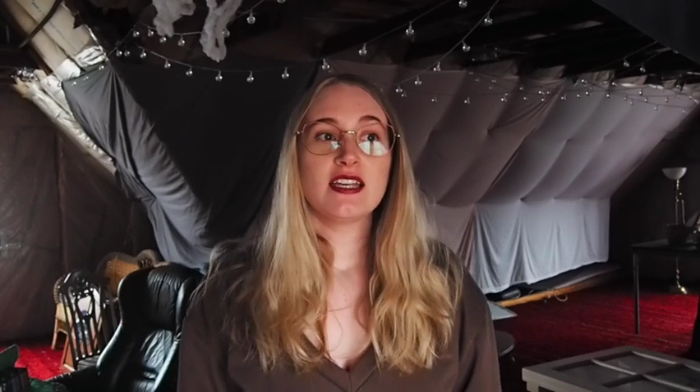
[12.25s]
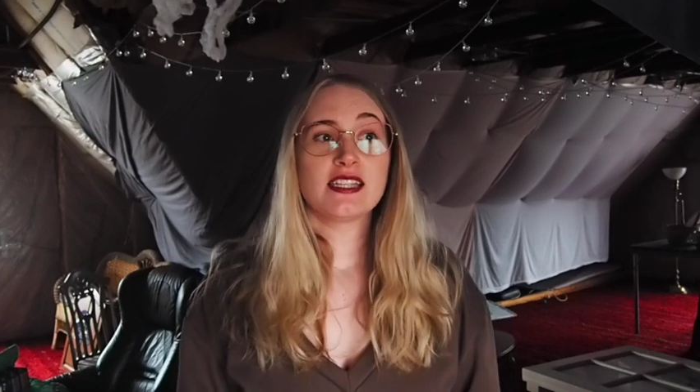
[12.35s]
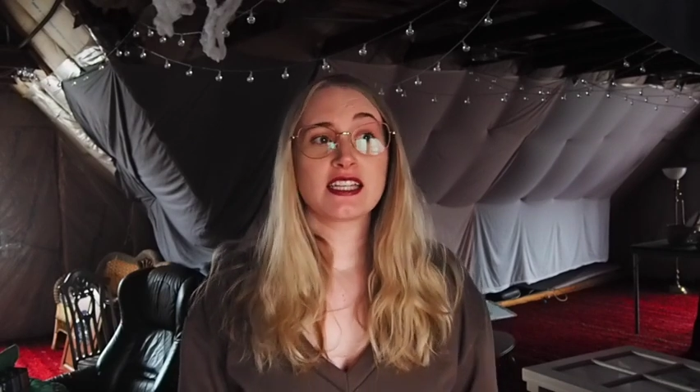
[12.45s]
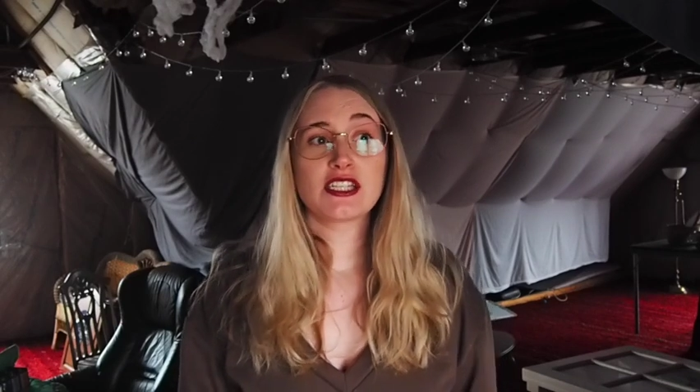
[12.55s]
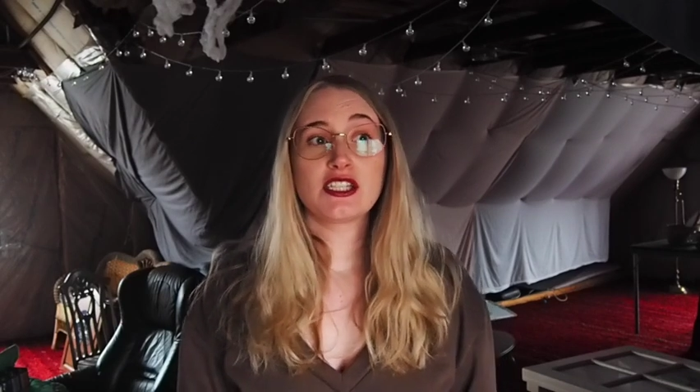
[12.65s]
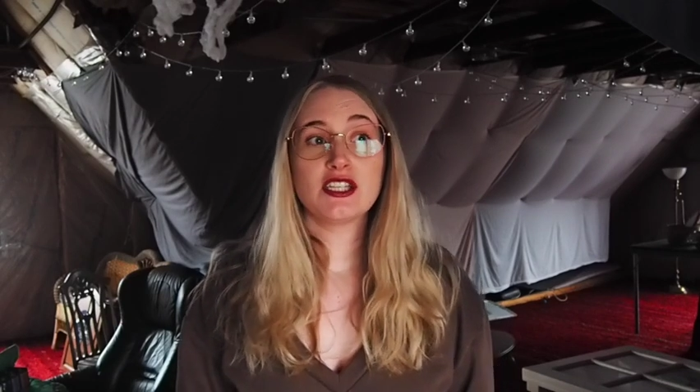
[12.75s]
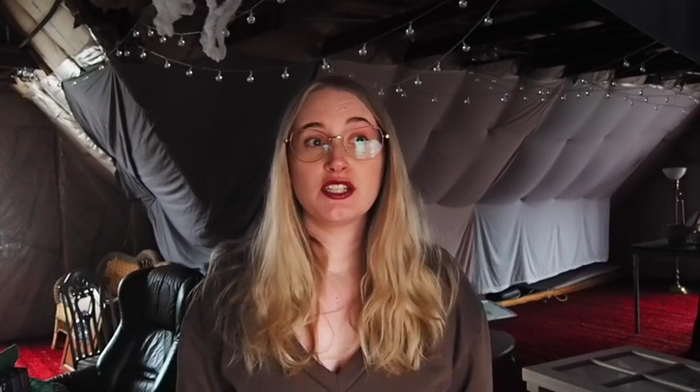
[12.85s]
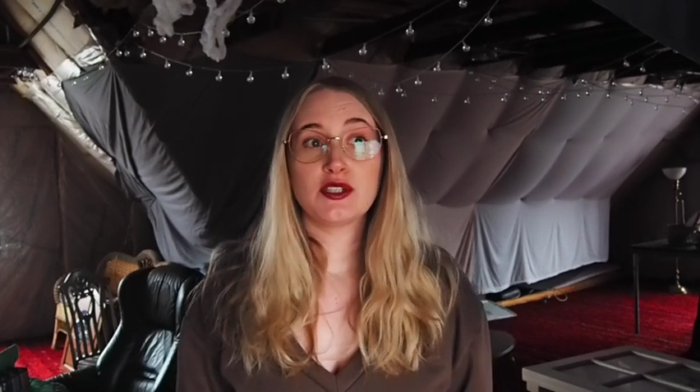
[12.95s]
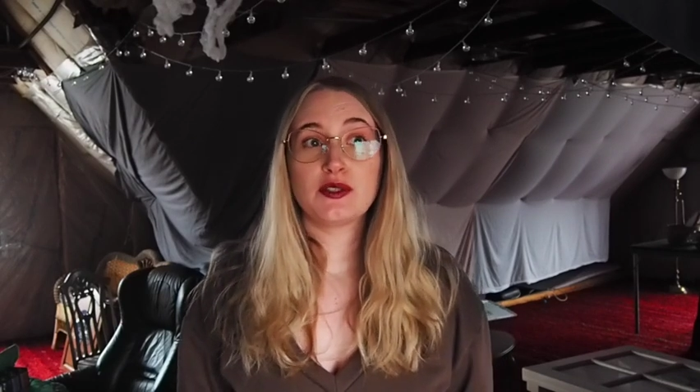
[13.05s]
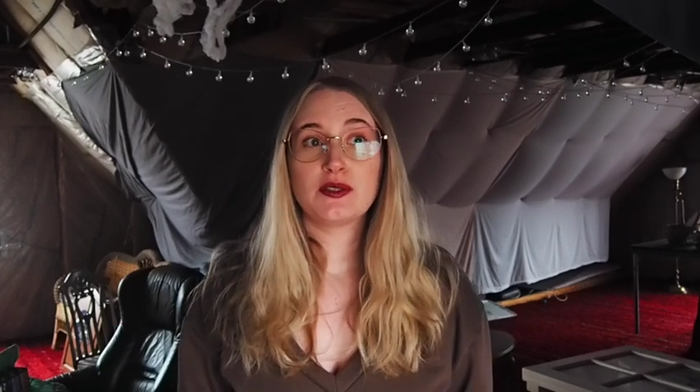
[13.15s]
things to
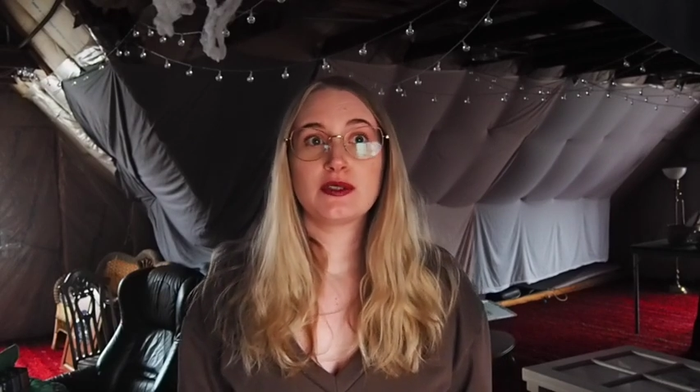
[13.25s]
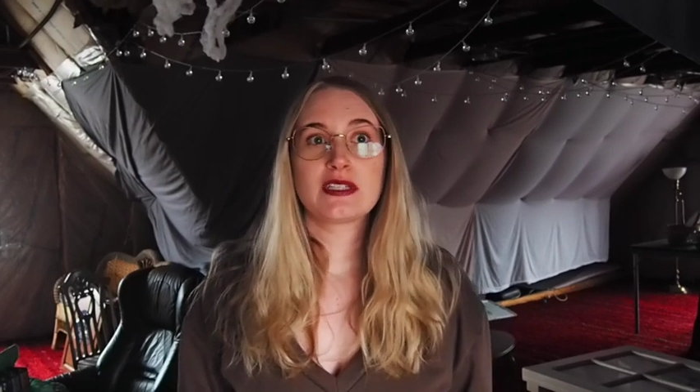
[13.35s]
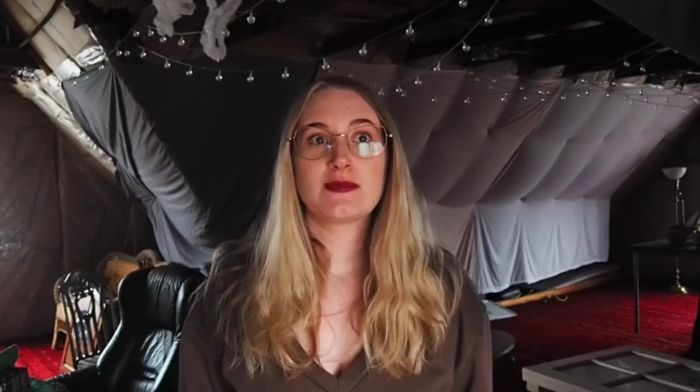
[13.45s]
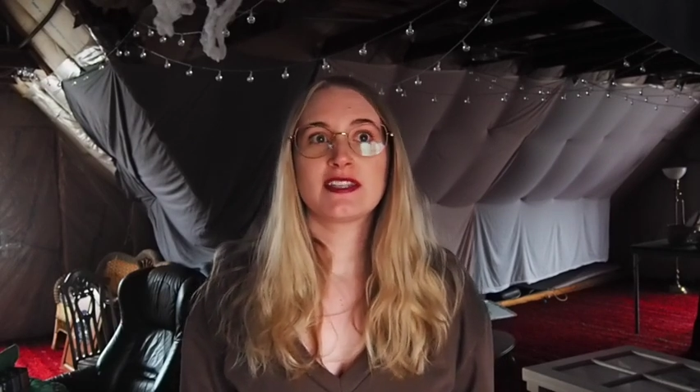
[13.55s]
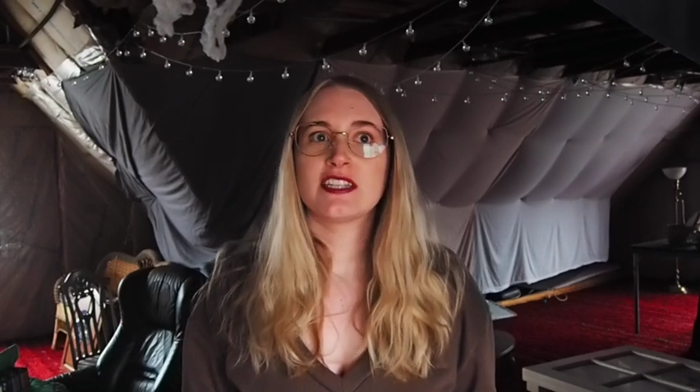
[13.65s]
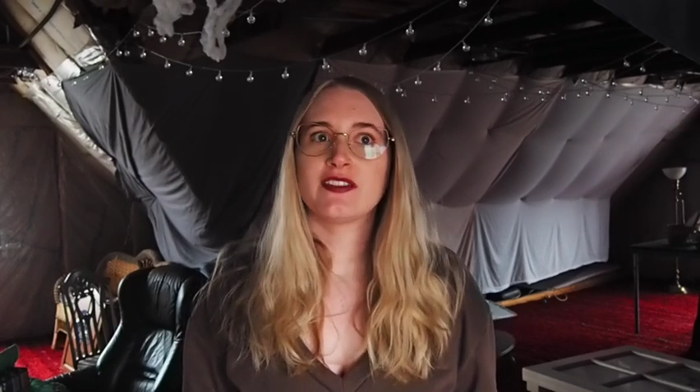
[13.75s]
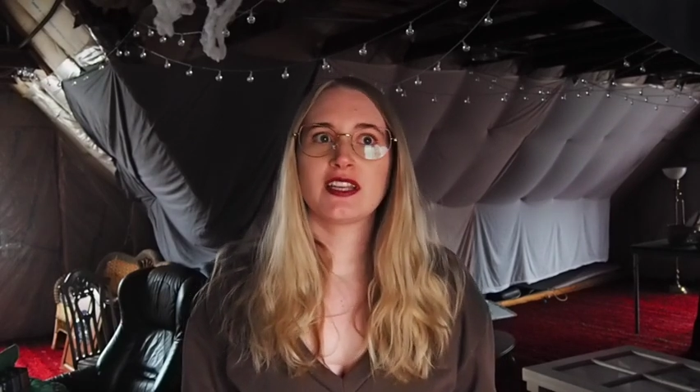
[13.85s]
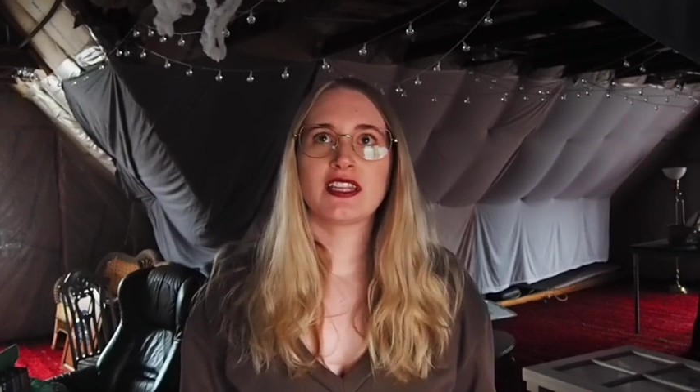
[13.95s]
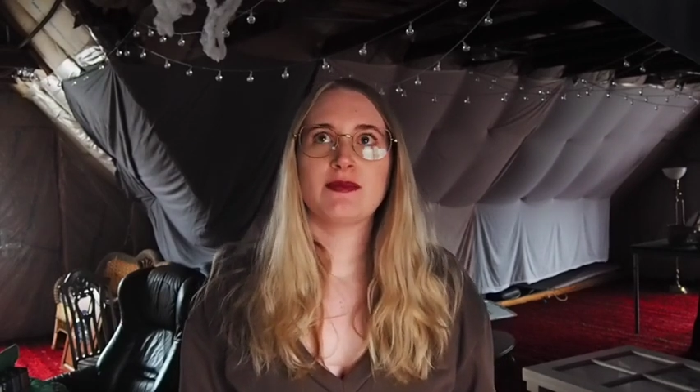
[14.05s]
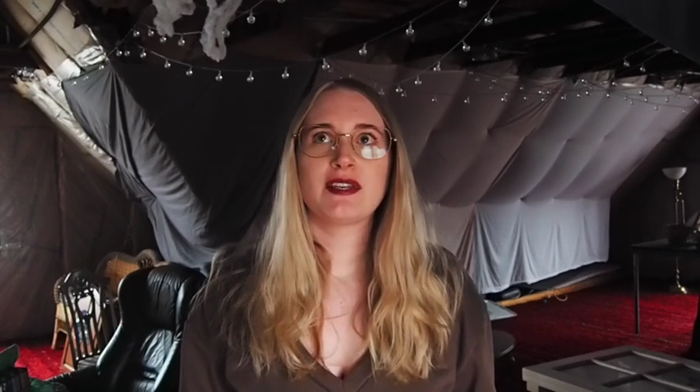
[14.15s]
do,
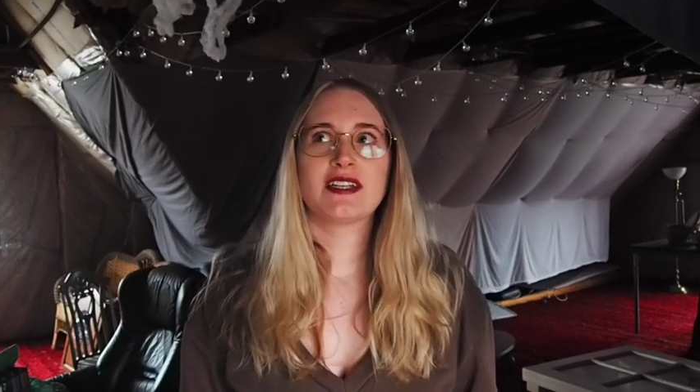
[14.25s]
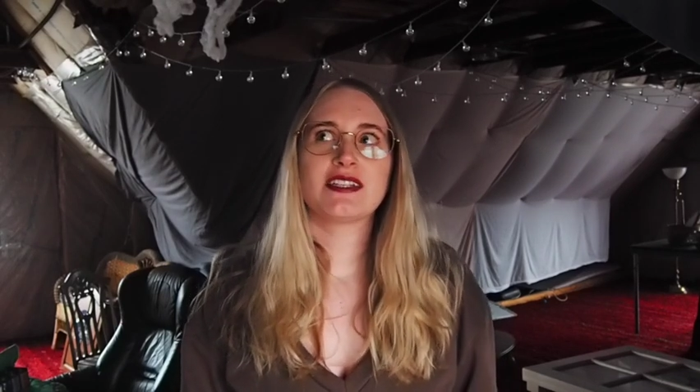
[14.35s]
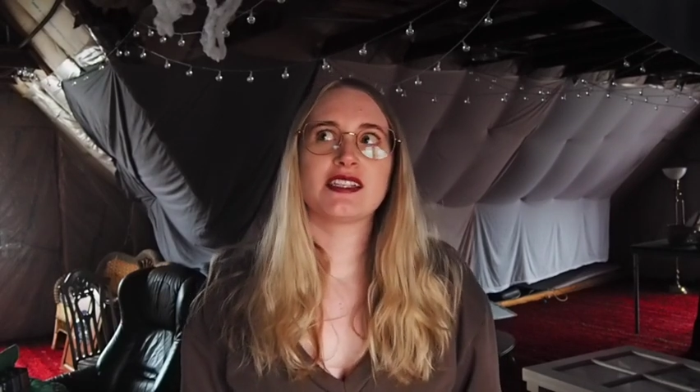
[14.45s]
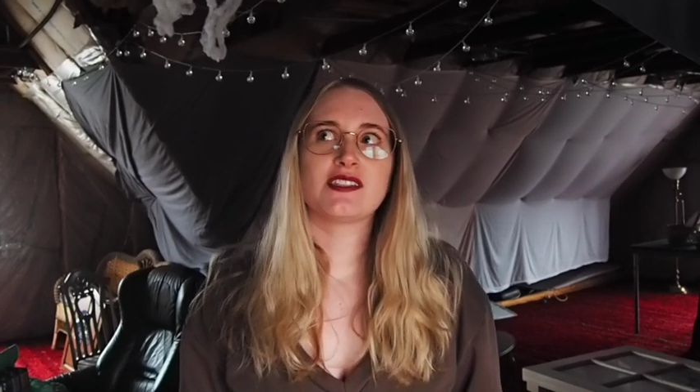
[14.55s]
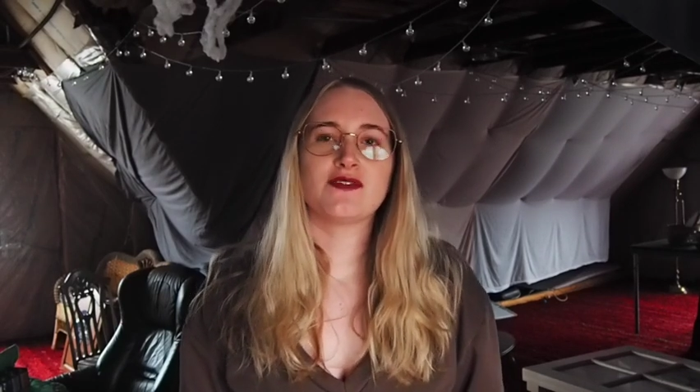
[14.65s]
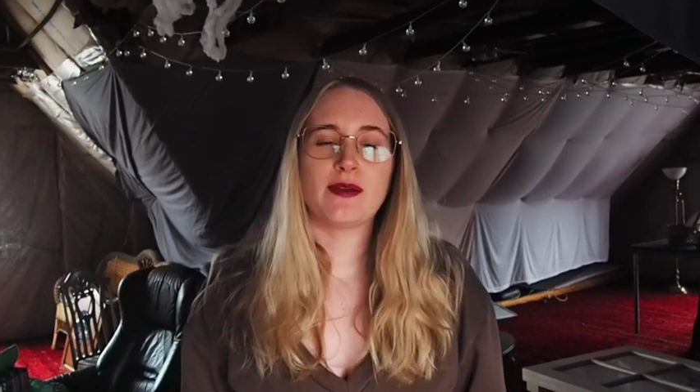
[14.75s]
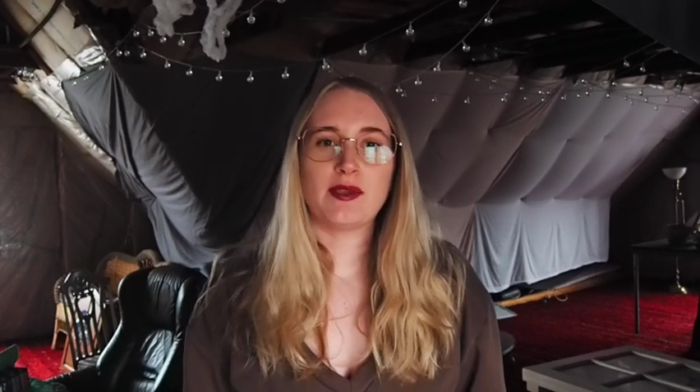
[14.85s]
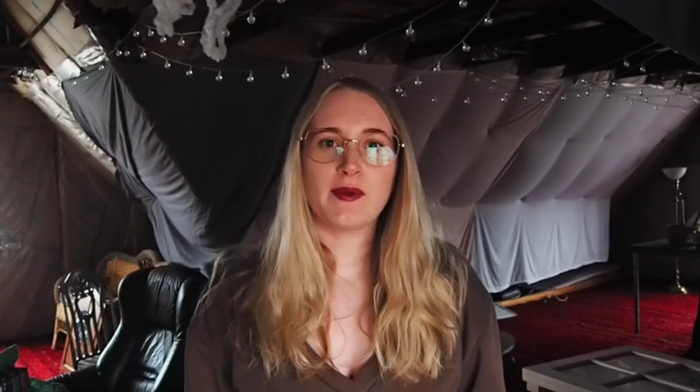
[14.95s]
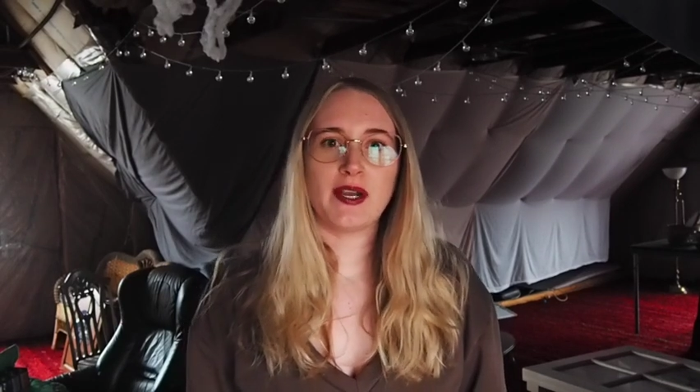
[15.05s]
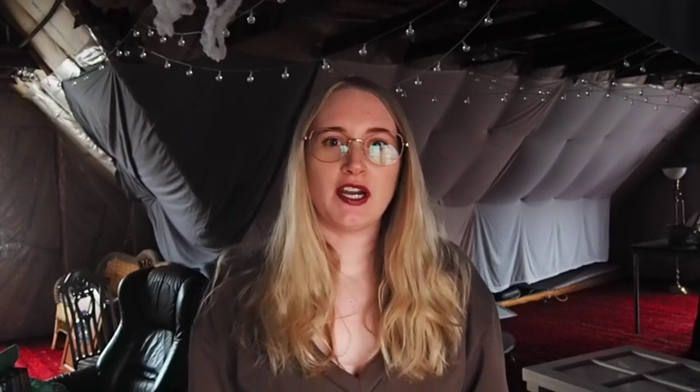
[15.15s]
specifically because this
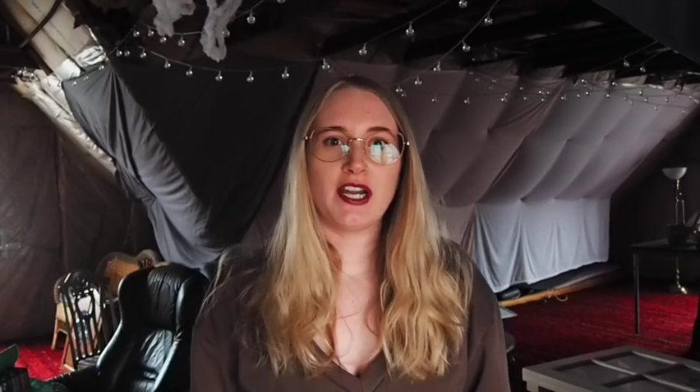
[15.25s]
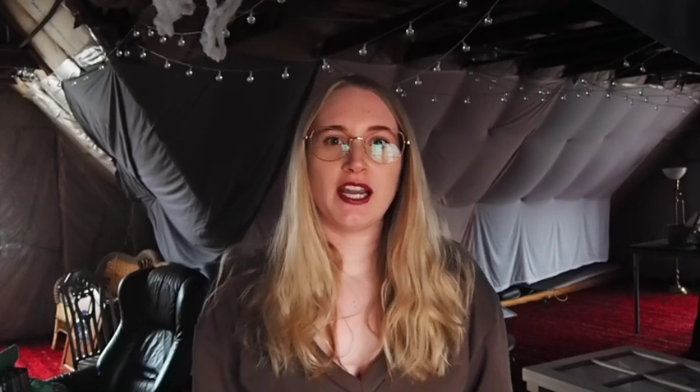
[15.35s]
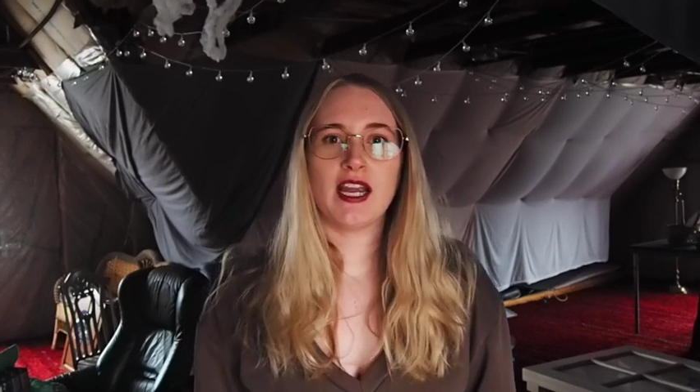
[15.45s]
February